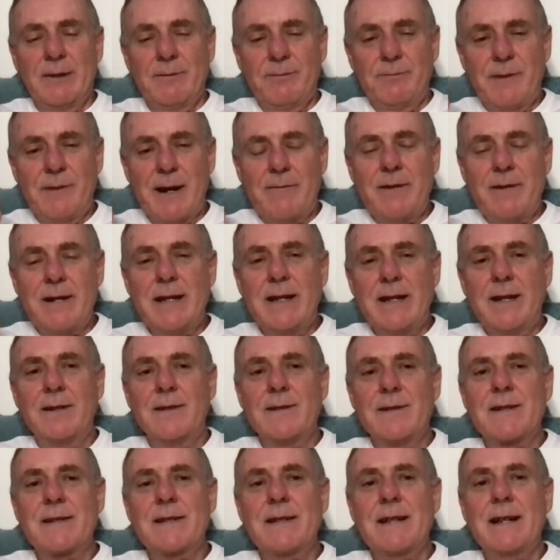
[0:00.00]
very
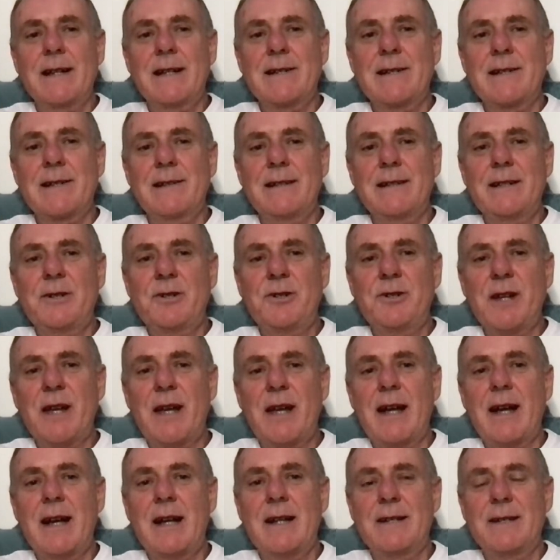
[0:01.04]
concisely
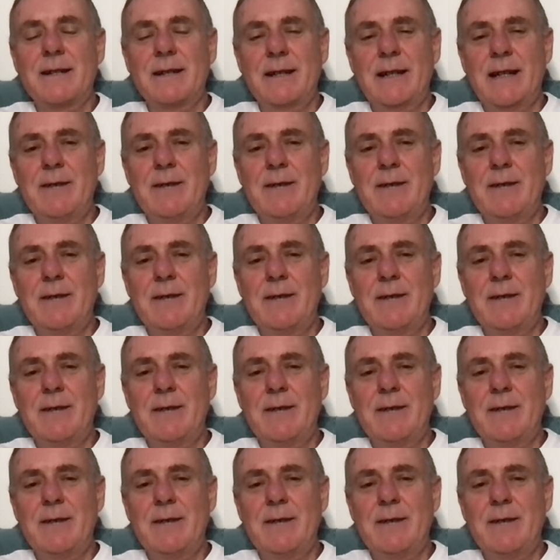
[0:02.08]
shared